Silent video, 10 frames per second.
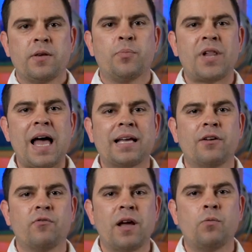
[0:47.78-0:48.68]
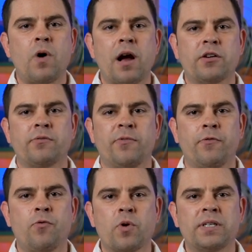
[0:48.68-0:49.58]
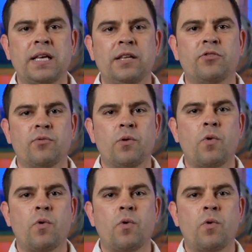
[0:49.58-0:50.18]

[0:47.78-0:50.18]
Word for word: The black and red wires from the 14-3